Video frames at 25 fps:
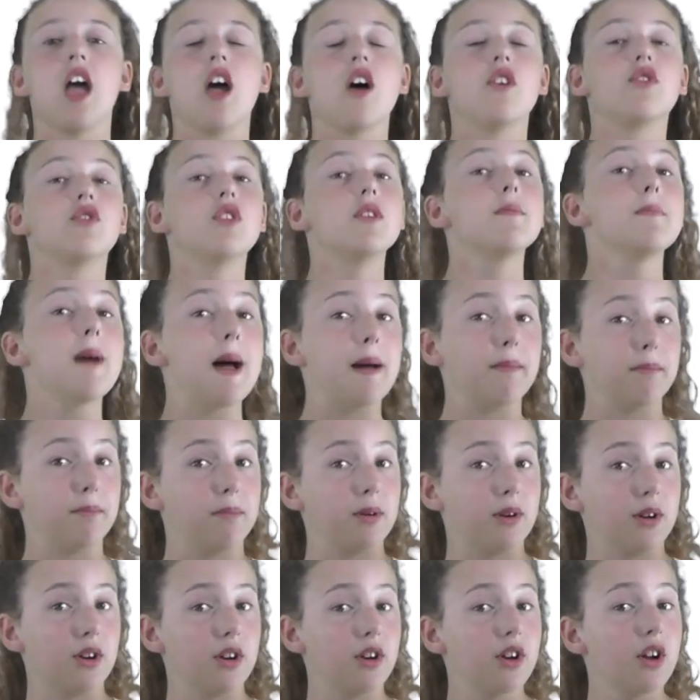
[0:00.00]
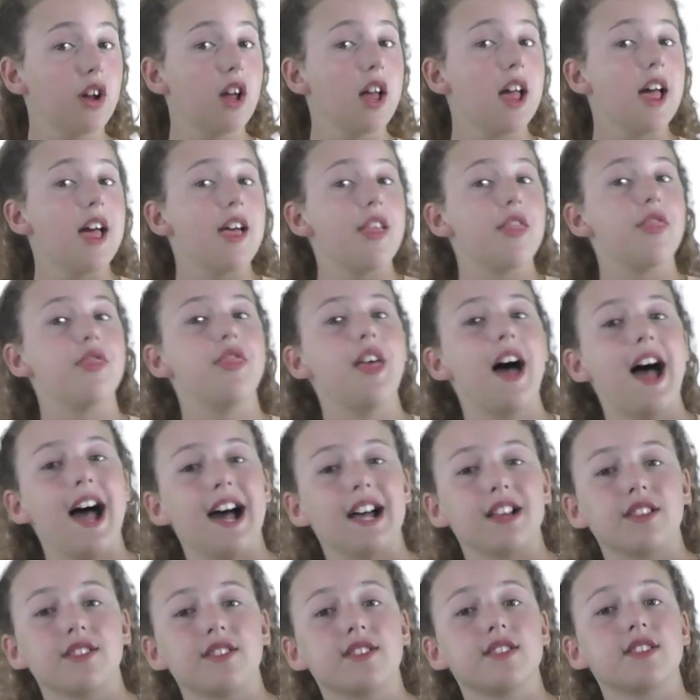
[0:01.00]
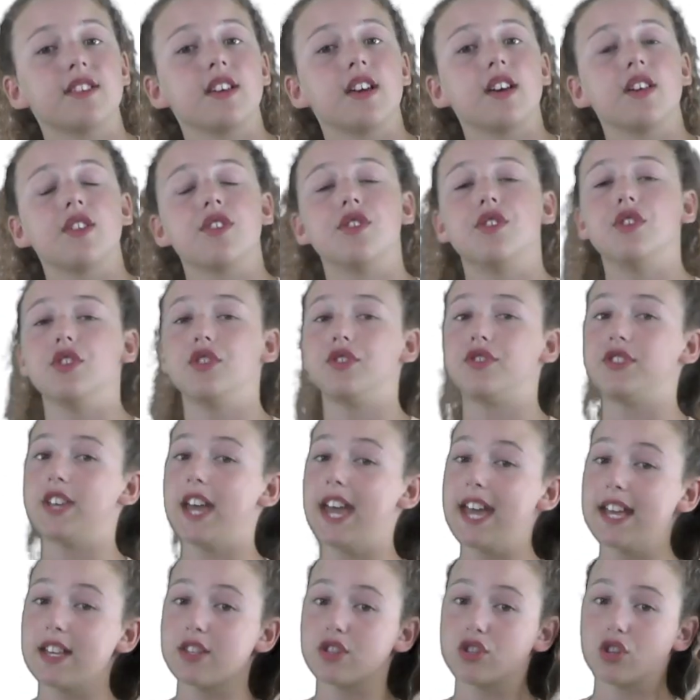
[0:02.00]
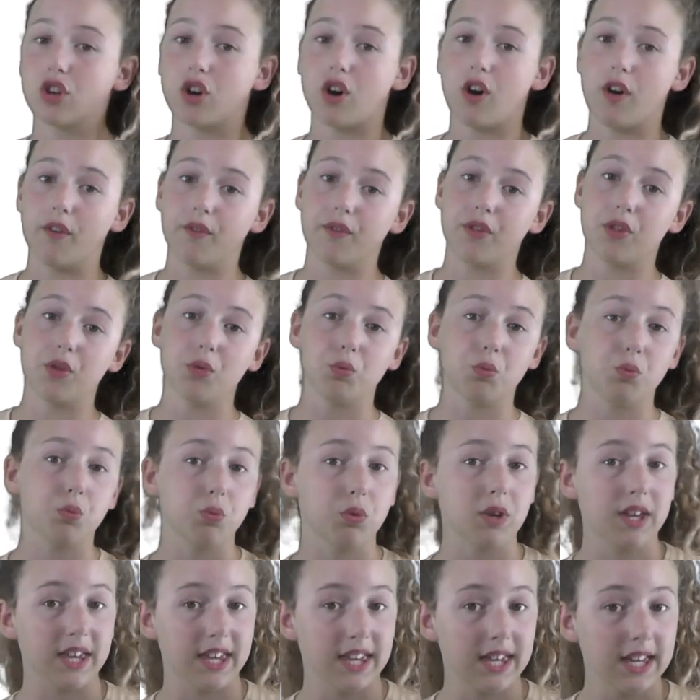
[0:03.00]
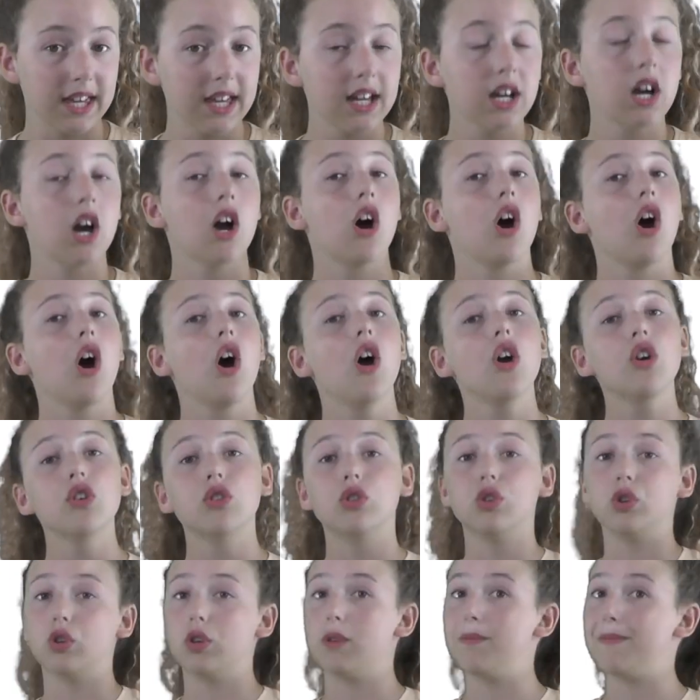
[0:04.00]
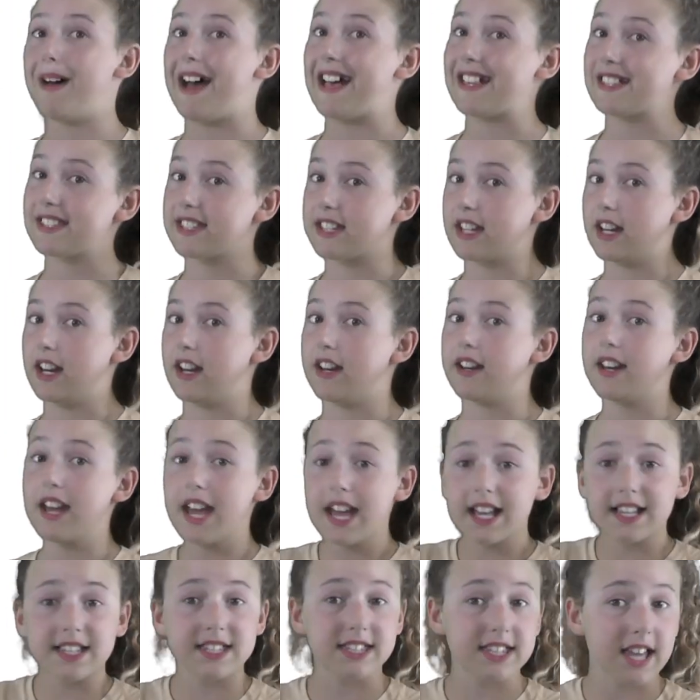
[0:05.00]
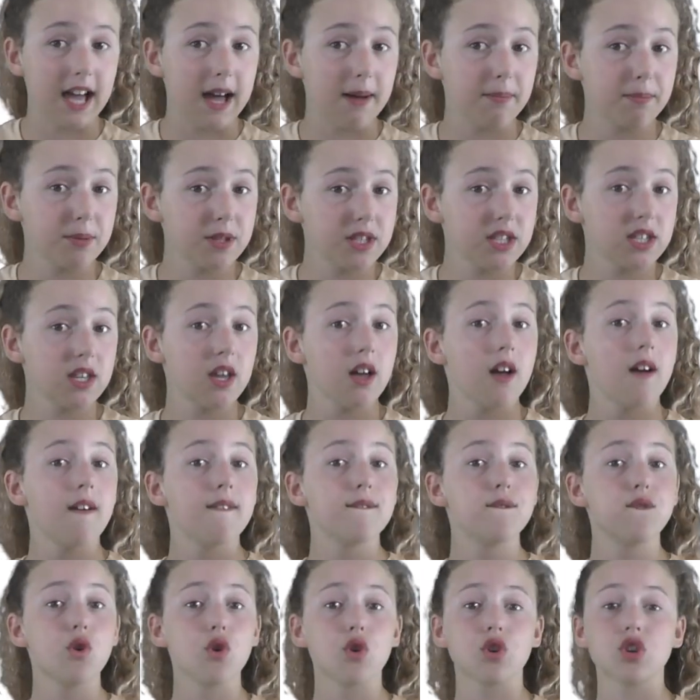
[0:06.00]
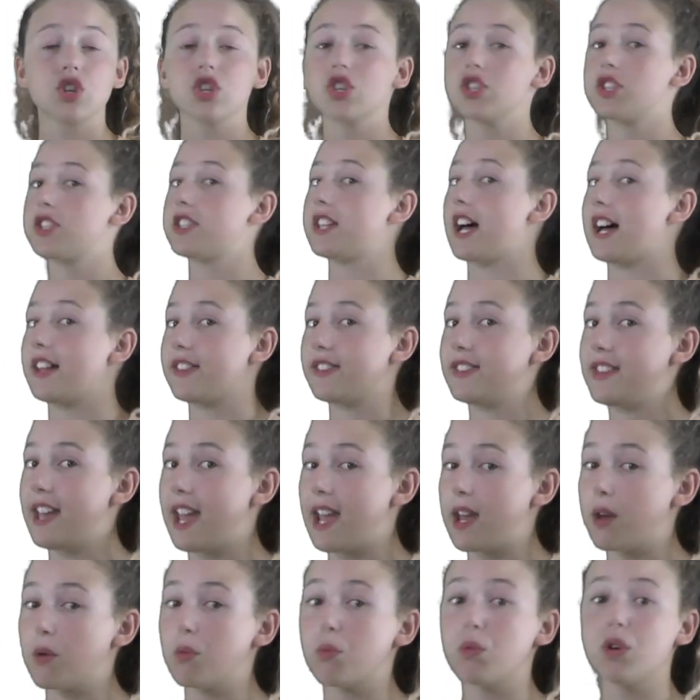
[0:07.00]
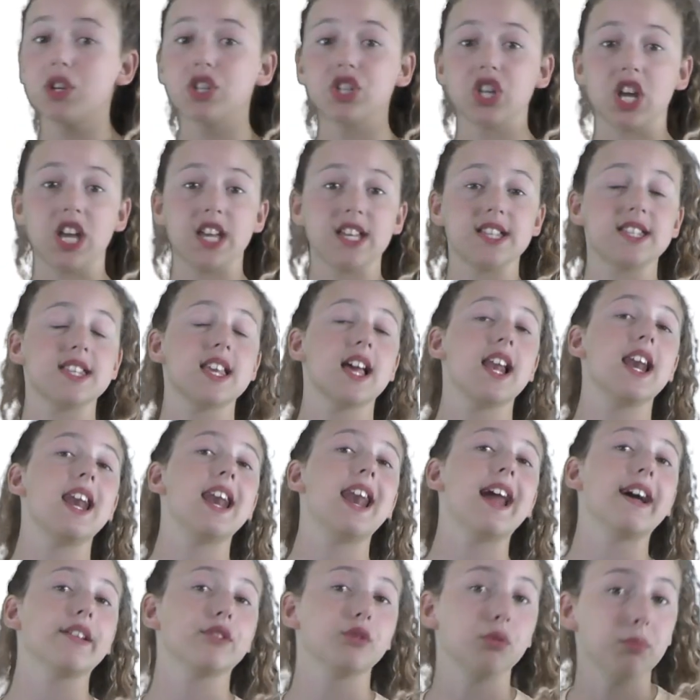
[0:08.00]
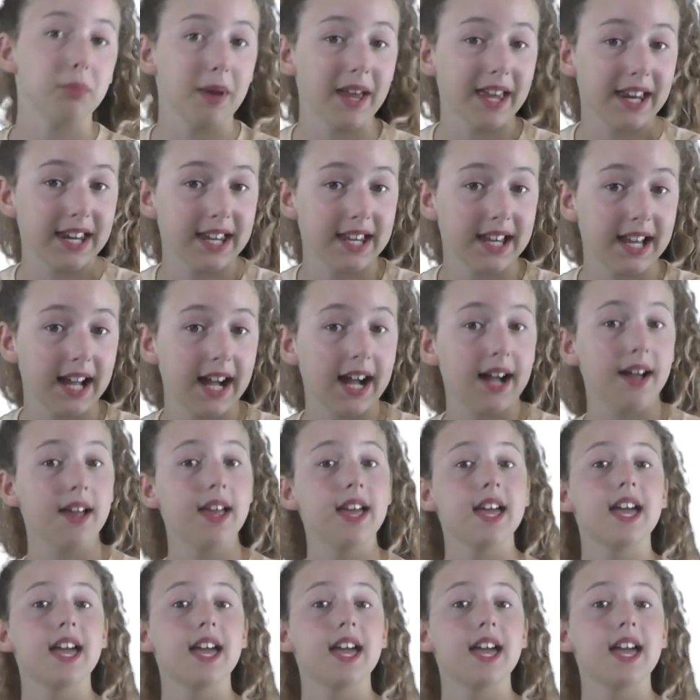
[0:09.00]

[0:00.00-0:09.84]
Remember that the days of the week are all masculine except for Sunday, which is la domenica.